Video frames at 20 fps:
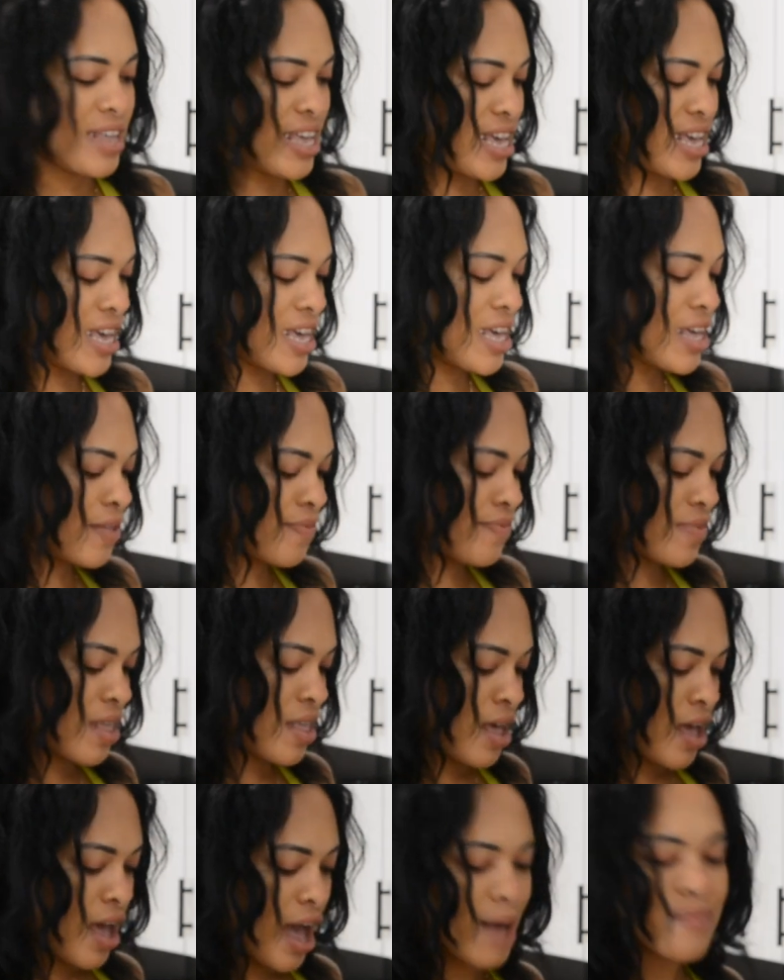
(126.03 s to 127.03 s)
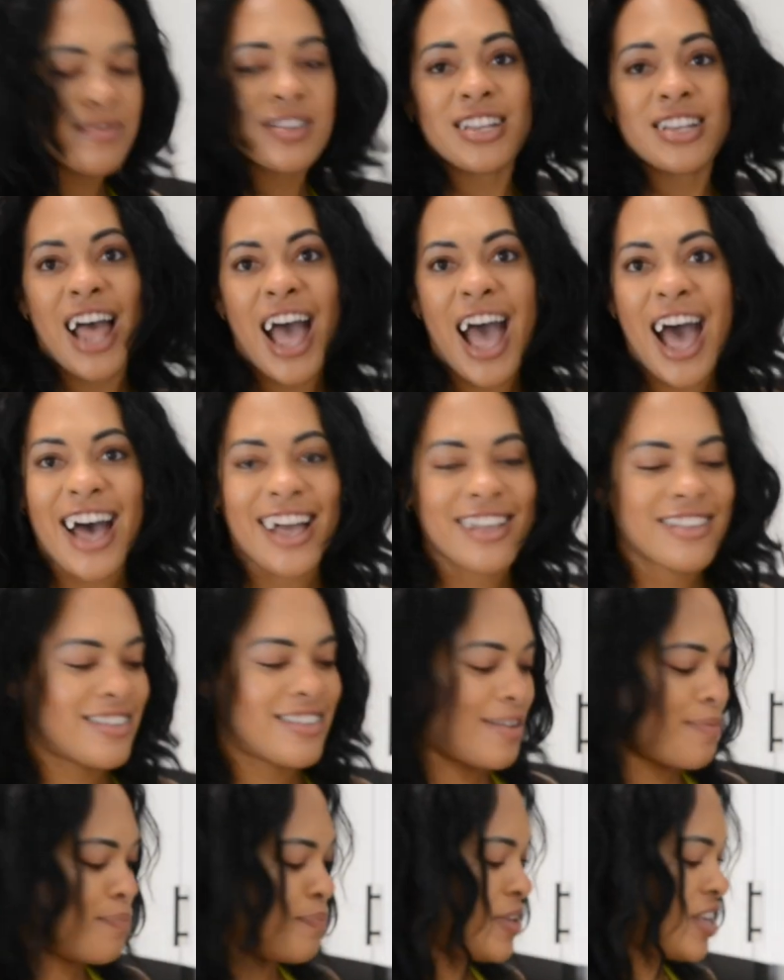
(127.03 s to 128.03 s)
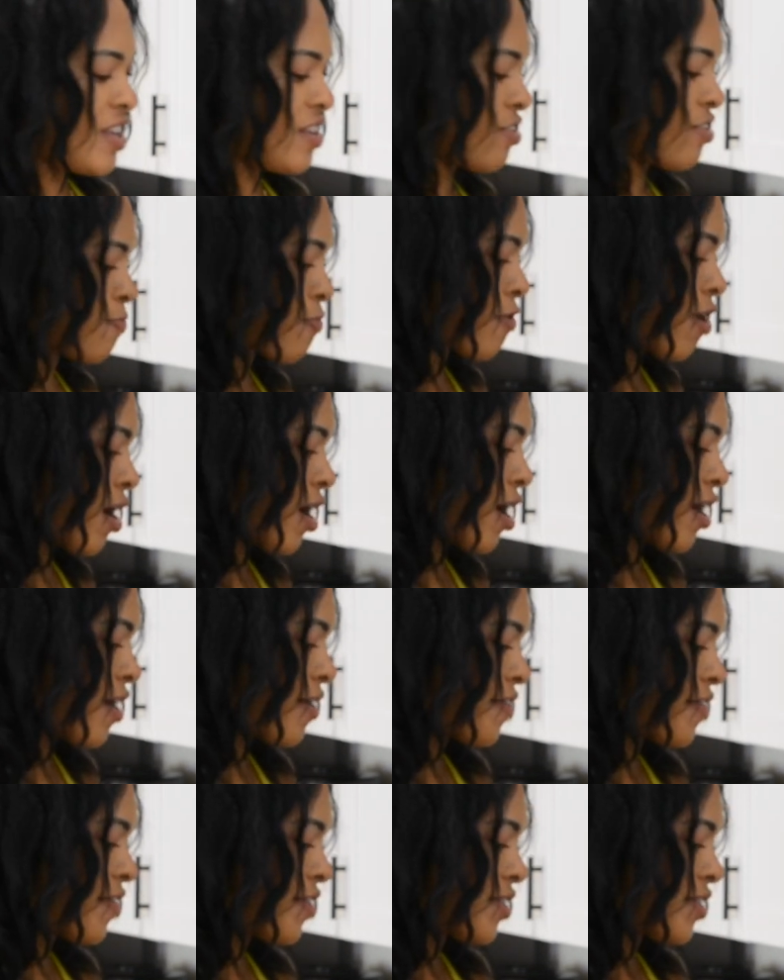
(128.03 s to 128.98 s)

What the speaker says: heat, I'm just going to add some beef broth.